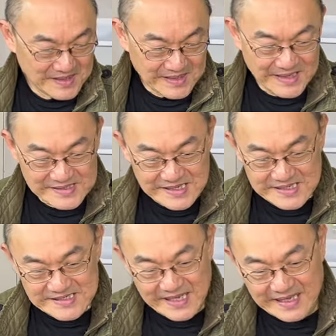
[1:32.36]
As I
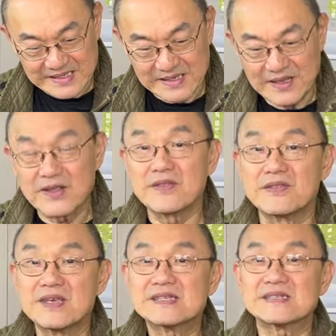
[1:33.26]
said,
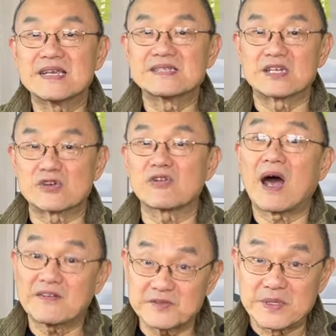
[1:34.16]
this is the
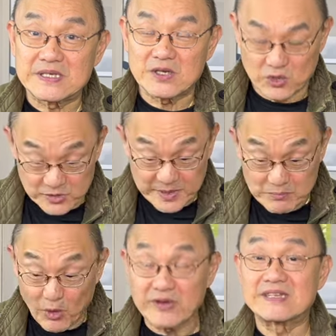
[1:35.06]
Craftsman, or to be
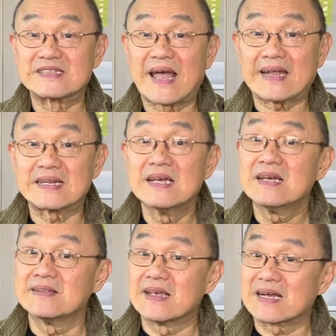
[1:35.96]
more exact,
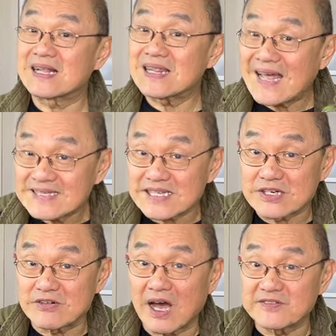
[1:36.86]
their classic
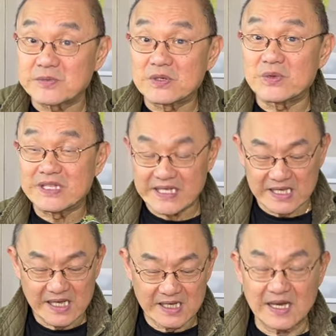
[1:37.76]
Craftsman with the
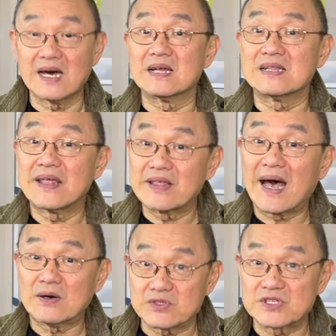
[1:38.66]
uh, leather
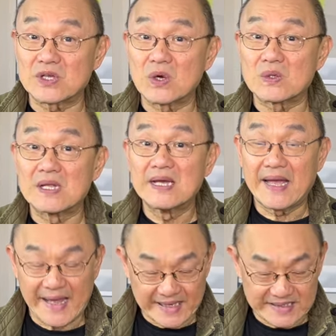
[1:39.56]
outsole
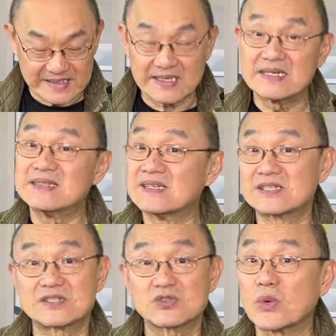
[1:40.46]
and, in
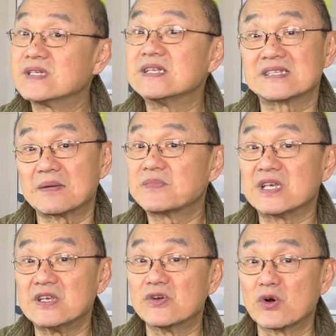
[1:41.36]
this
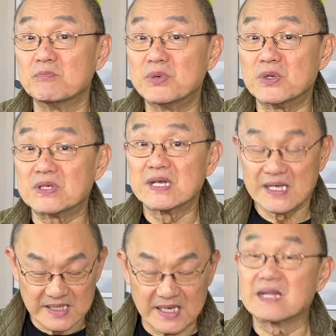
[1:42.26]
twenty-something-year-old boot,
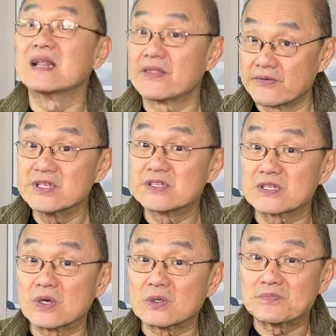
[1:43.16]
a leather
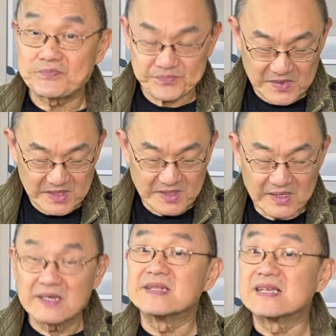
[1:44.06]
insole.
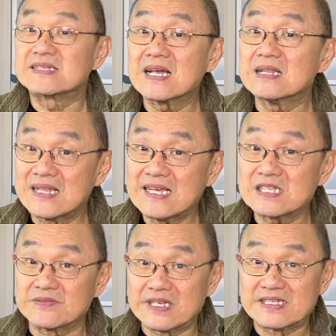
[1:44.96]
They sell less
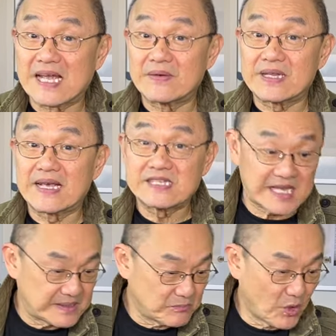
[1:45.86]
of these nowadays
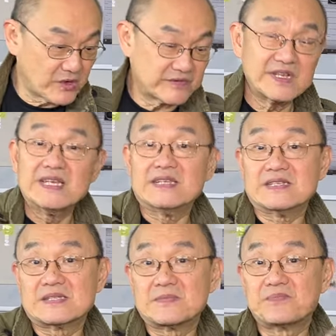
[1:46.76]
and more of these.